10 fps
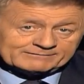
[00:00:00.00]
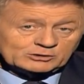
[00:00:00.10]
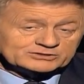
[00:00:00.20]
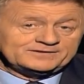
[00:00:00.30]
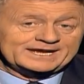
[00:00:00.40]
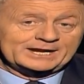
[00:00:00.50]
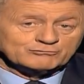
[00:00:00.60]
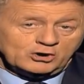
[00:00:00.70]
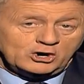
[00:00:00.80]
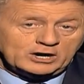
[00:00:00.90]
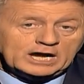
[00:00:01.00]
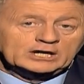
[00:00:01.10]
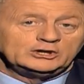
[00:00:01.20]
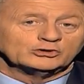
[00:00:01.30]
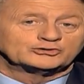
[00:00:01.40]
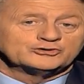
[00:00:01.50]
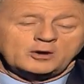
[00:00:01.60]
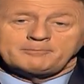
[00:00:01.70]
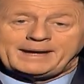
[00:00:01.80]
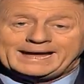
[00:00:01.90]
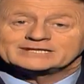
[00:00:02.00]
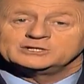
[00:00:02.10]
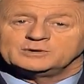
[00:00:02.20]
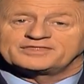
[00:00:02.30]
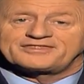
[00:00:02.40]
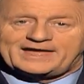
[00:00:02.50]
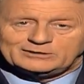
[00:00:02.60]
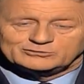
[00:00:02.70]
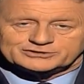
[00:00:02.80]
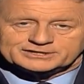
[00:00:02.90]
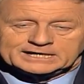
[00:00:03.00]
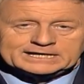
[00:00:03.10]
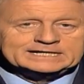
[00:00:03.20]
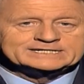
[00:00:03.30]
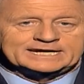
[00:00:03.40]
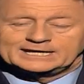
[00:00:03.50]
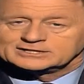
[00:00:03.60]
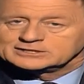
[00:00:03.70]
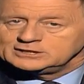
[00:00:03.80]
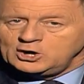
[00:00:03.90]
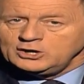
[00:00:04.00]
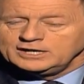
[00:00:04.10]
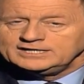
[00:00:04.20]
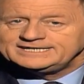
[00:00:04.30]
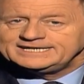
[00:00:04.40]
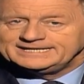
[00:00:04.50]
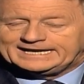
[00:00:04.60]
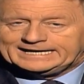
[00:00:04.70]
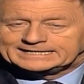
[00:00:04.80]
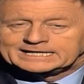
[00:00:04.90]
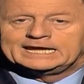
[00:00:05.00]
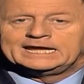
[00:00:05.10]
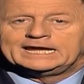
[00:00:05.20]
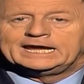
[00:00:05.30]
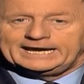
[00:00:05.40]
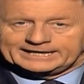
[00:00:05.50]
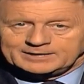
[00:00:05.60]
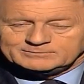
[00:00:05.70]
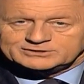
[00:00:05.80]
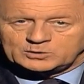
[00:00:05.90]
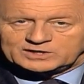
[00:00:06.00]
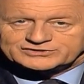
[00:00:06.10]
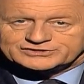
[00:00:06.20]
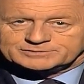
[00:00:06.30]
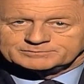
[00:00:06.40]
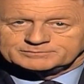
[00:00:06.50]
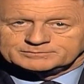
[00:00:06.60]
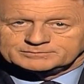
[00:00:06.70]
of course, if you get it wrong, you'll drop back to a thousand. Take as long as you need. Here comes the question.